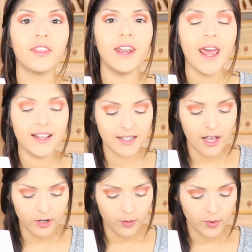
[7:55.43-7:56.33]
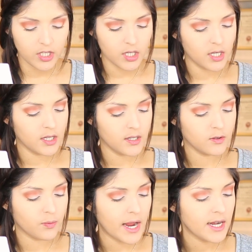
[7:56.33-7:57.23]
the next color, which
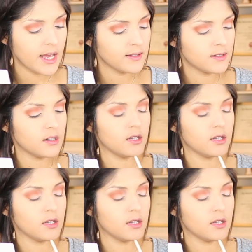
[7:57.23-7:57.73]
is right next